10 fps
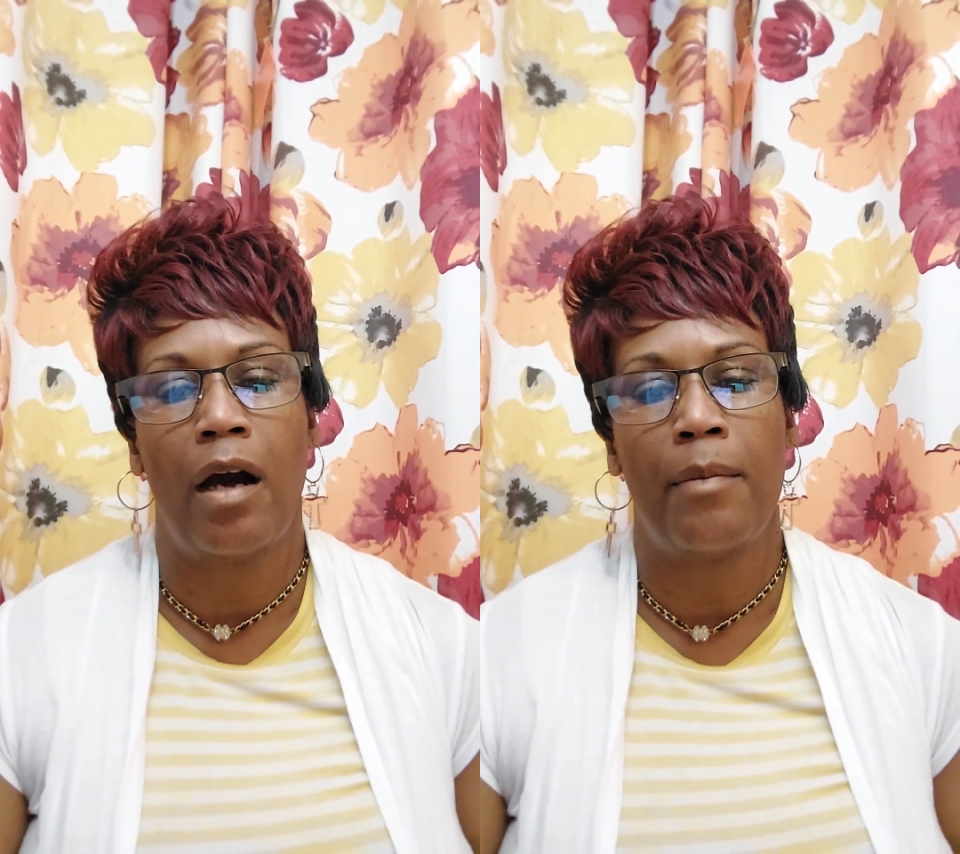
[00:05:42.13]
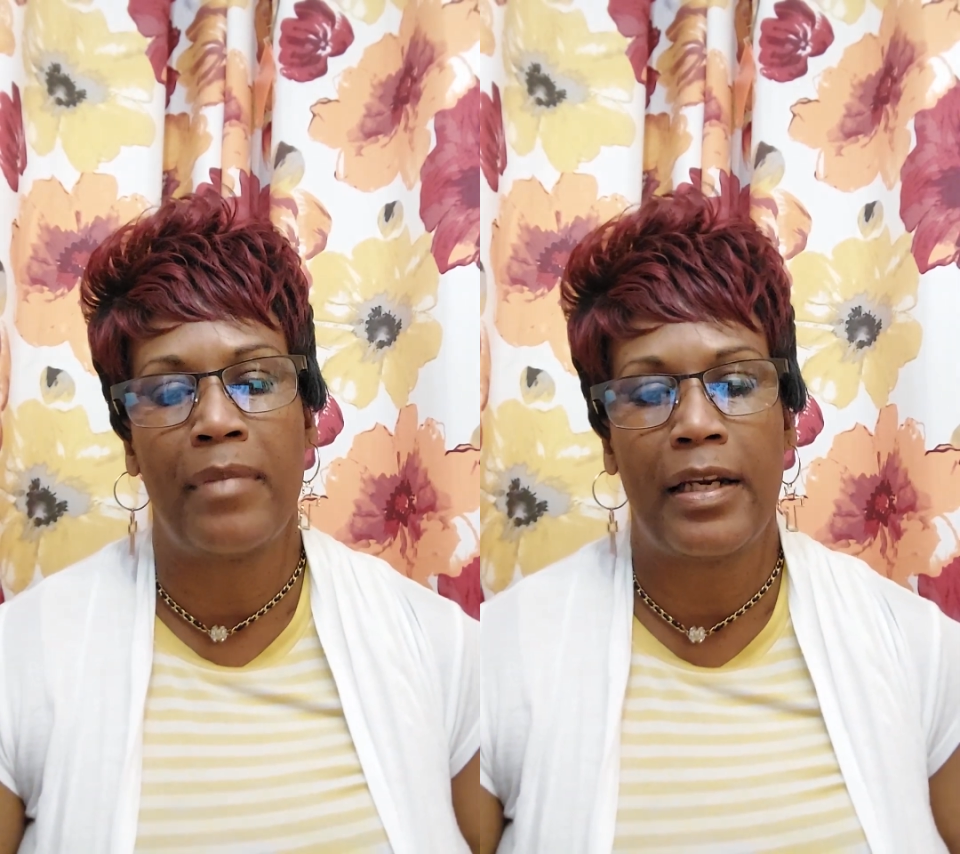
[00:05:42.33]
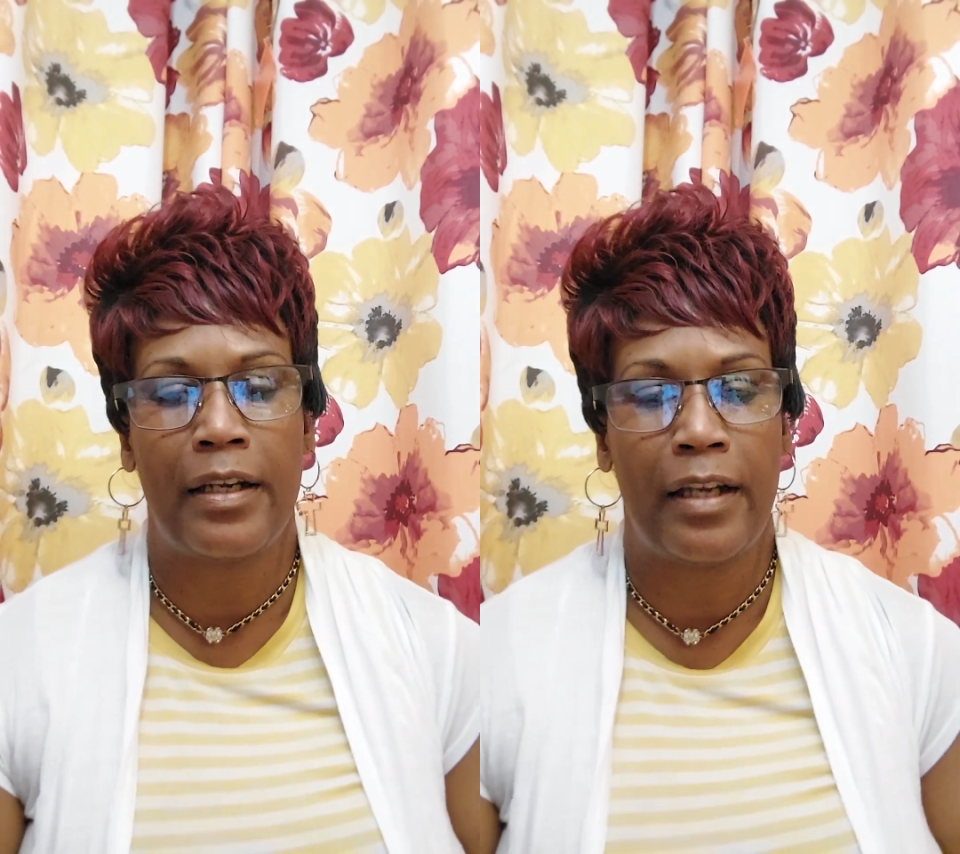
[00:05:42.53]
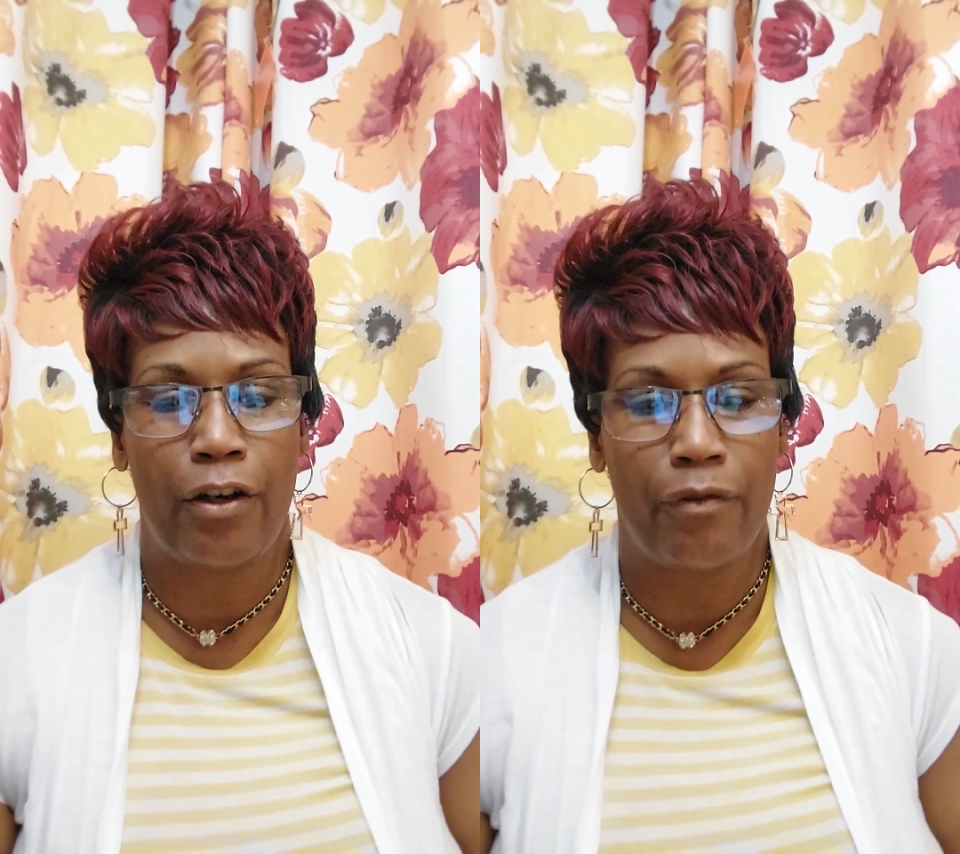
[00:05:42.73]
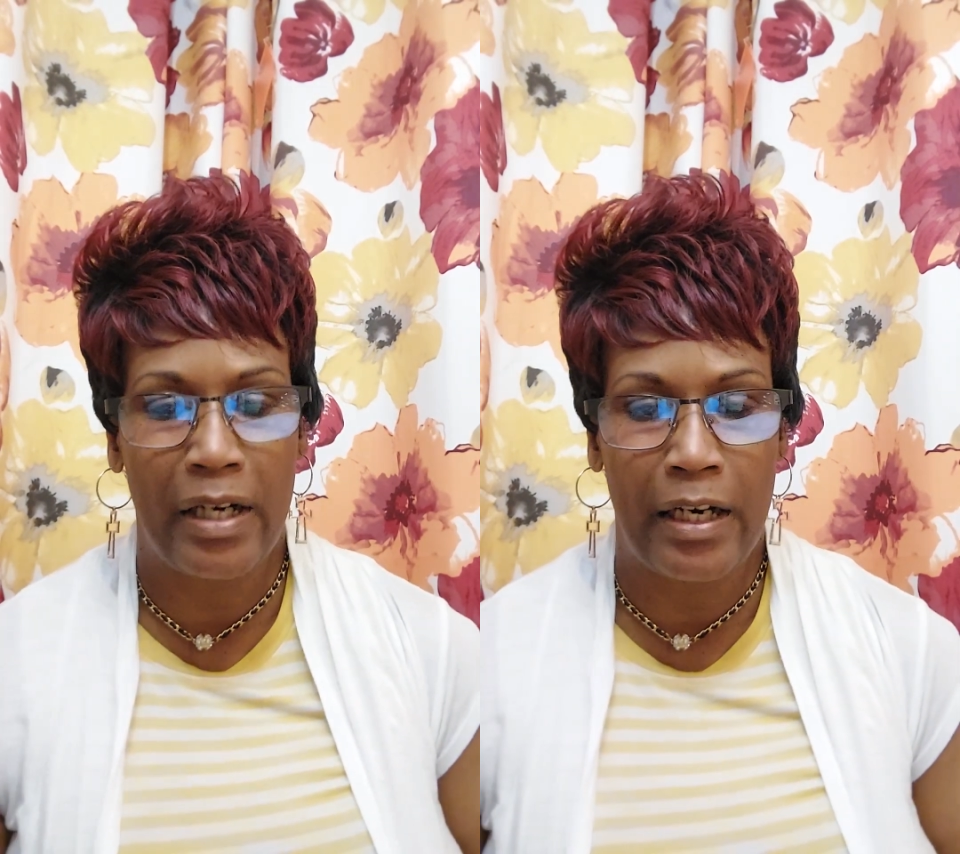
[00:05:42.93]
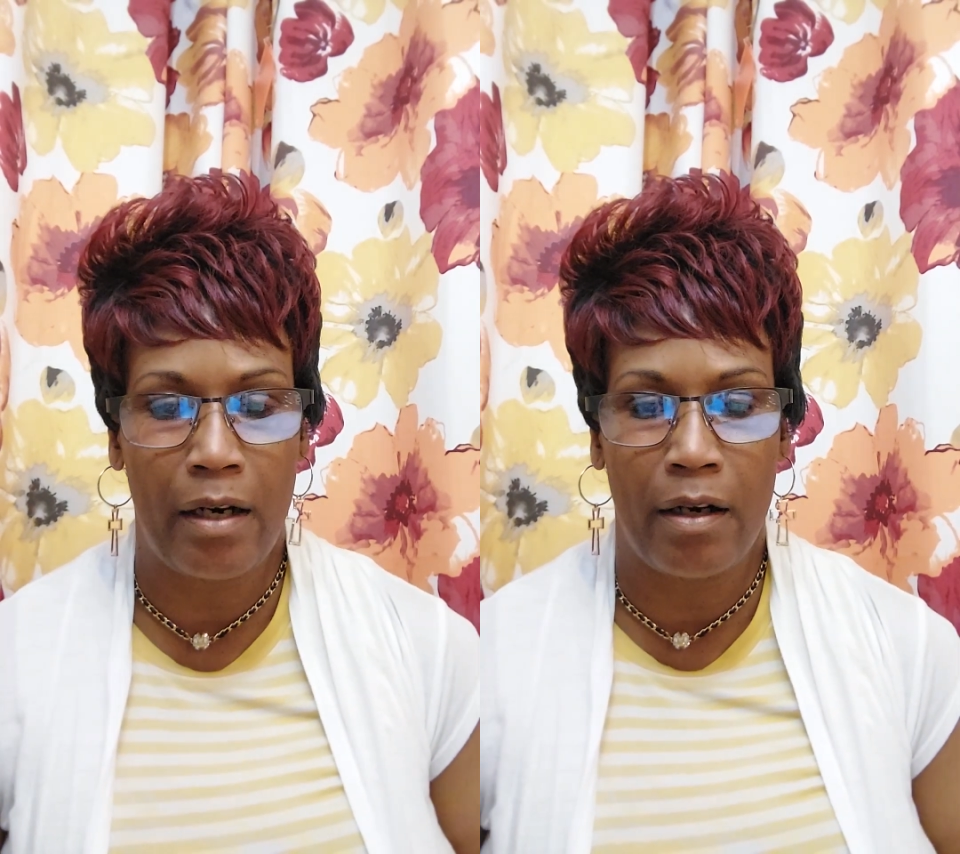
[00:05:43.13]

meeting and greeting